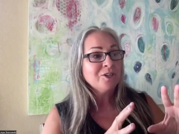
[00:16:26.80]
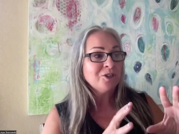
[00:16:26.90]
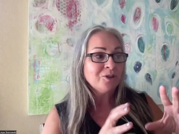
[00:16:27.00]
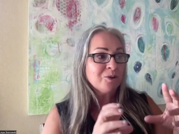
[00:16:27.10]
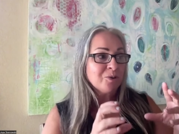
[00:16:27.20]

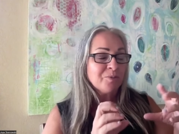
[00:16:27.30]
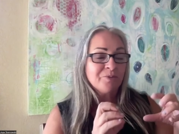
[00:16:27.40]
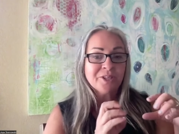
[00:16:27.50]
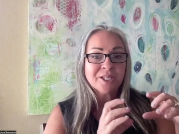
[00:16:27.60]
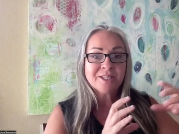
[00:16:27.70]
to
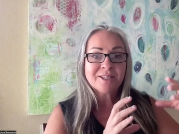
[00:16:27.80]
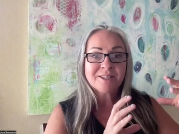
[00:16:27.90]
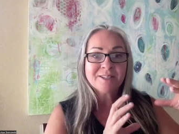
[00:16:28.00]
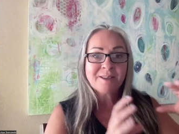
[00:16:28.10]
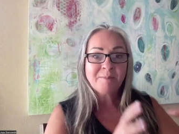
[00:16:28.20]

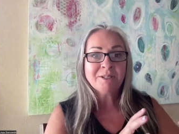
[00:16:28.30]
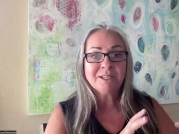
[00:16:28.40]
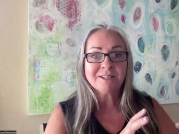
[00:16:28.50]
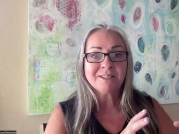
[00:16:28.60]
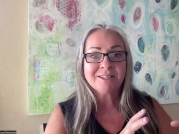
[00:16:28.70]
this
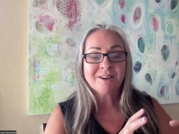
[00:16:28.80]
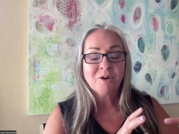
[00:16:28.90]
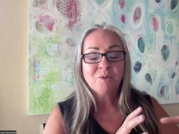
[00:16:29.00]
substance,